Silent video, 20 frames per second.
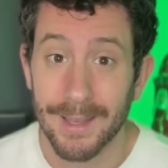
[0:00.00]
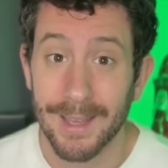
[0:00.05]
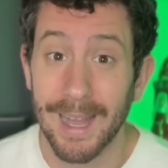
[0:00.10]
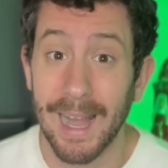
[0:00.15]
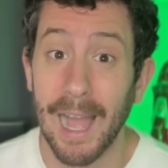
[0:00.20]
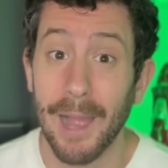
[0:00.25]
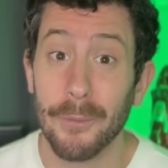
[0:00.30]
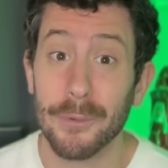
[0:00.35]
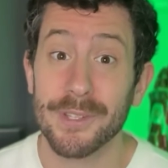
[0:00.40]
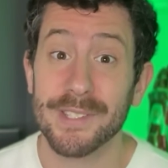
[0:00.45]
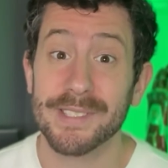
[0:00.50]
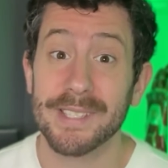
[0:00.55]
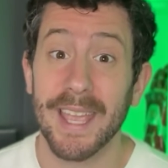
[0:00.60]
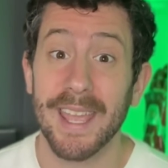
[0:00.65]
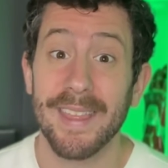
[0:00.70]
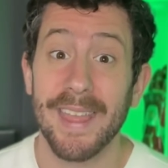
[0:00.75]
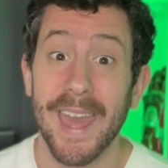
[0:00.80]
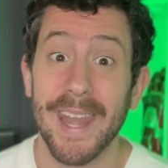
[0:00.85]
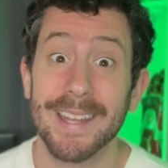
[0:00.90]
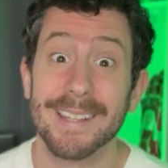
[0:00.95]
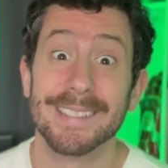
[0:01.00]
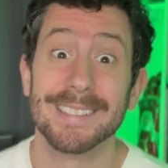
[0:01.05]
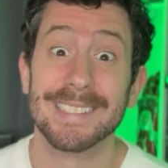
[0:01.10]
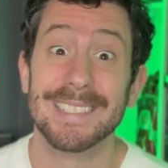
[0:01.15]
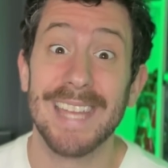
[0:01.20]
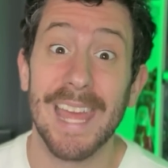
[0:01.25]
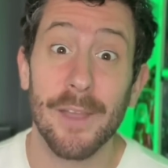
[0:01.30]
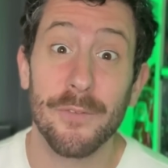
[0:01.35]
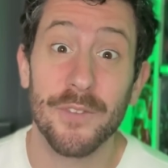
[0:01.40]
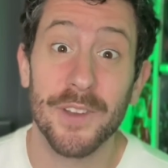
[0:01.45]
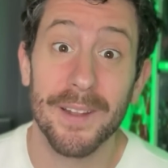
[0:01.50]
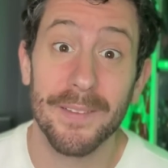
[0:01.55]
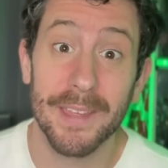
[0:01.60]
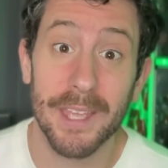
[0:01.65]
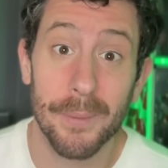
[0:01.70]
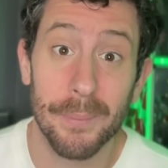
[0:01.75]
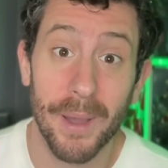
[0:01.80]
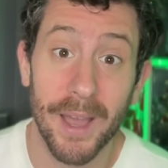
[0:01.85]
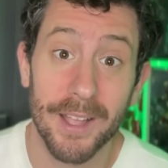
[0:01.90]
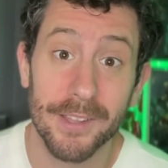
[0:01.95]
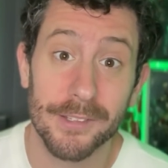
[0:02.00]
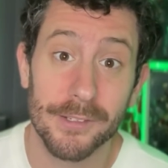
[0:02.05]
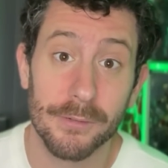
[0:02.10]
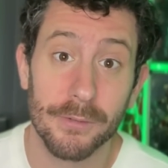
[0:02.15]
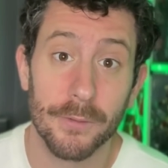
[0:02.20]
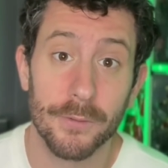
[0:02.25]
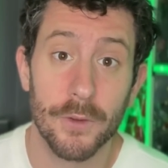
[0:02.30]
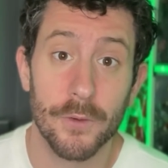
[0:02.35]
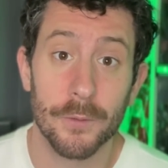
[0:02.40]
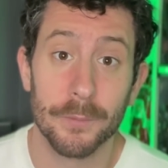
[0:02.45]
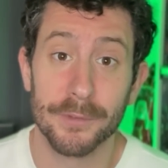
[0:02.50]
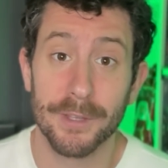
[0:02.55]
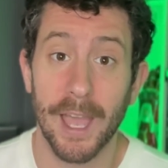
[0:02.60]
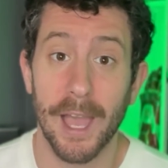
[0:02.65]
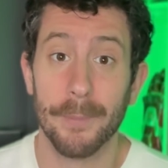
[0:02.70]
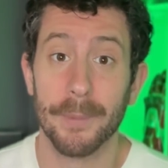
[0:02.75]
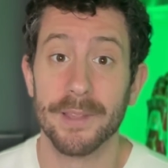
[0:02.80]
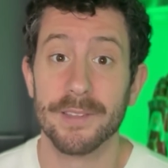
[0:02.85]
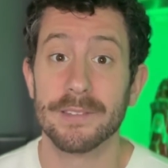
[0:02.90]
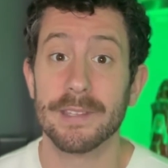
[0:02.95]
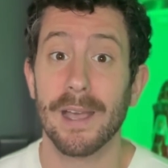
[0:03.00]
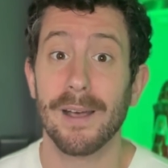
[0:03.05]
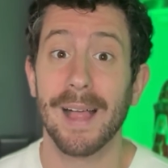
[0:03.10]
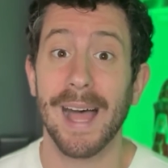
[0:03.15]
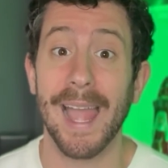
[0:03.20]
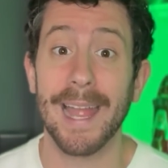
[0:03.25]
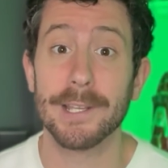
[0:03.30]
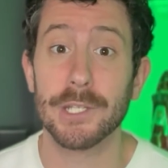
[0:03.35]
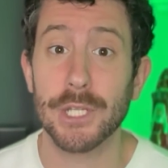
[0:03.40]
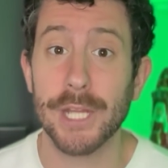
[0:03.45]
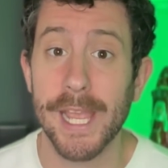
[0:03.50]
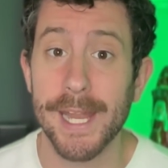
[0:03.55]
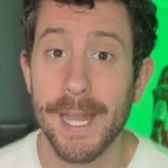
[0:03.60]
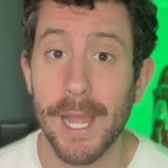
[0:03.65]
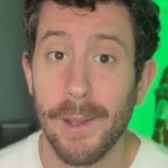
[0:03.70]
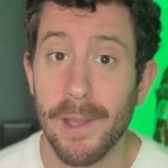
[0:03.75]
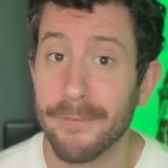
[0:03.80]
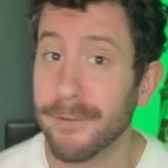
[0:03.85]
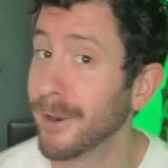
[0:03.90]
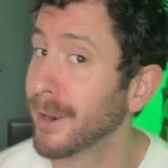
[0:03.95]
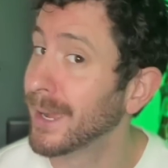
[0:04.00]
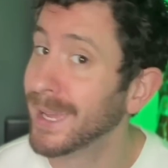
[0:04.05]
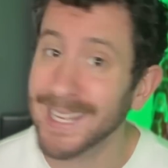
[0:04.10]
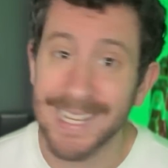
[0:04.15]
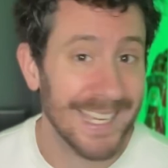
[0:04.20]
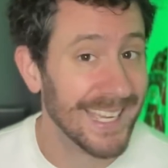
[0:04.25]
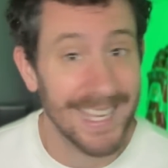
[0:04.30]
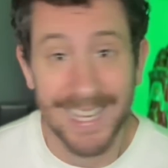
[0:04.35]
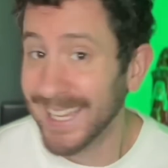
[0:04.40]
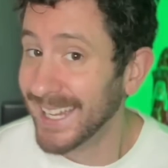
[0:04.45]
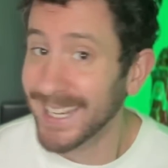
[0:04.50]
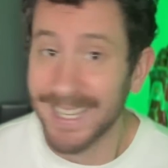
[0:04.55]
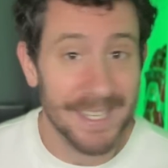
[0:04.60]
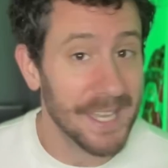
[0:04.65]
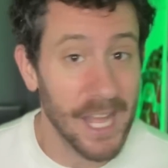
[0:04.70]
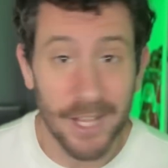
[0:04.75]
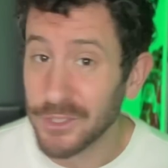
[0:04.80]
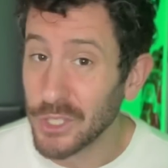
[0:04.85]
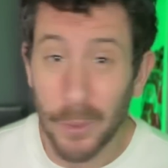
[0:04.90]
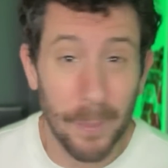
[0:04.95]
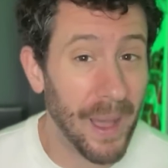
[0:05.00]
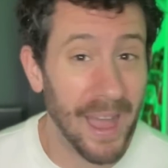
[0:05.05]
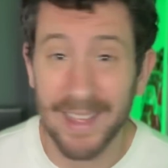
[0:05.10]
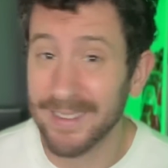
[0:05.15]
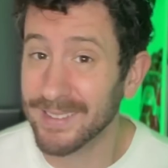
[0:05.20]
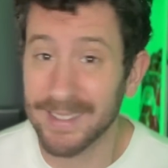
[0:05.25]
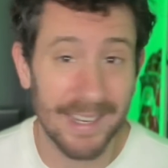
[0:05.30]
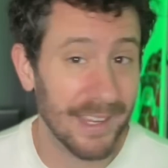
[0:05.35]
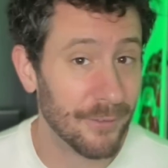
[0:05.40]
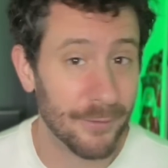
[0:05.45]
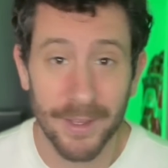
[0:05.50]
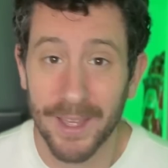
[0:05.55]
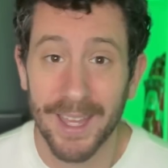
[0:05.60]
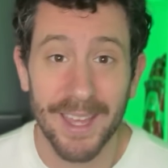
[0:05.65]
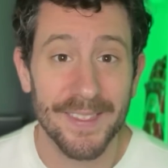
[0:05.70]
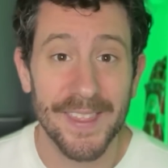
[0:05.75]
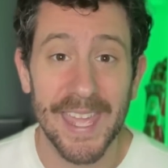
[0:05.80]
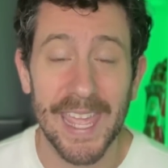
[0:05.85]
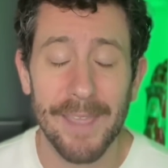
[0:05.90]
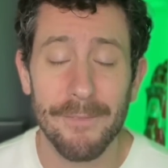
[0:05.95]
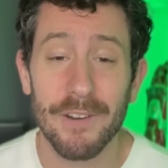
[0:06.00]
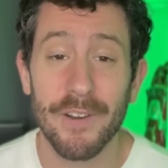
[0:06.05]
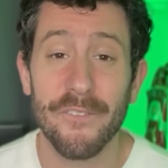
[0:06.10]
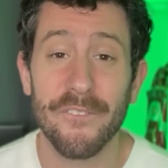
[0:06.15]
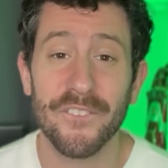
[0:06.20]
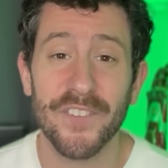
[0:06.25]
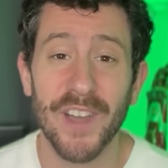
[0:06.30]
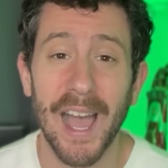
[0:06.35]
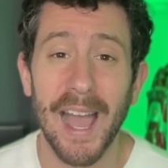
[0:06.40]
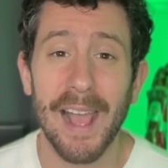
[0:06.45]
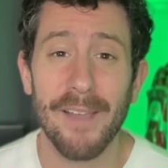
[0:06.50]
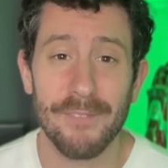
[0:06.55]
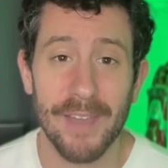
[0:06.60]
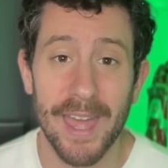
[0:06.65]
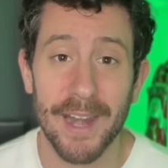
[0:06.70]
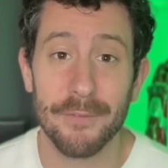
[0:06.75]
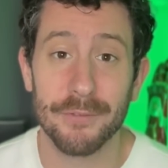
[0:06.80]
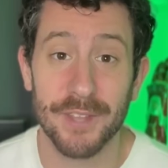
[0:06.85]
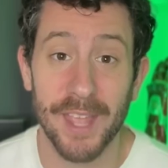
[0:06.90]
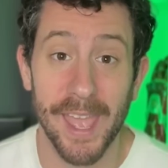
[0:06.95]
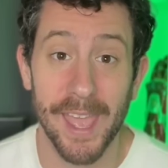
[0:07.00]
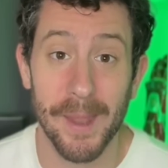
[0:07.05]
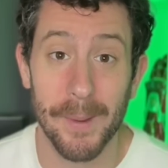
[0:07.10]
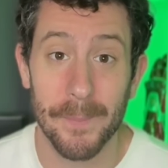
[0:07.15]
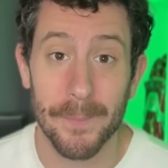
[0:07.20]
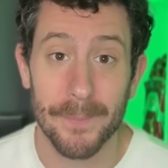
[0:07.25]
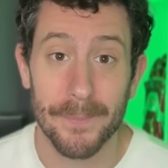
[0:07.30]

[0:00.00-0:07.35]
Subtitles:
I would say that is definitely a positive review from Scott Menzel. IGN, however, not so positive. They gave it a 5 out of 10.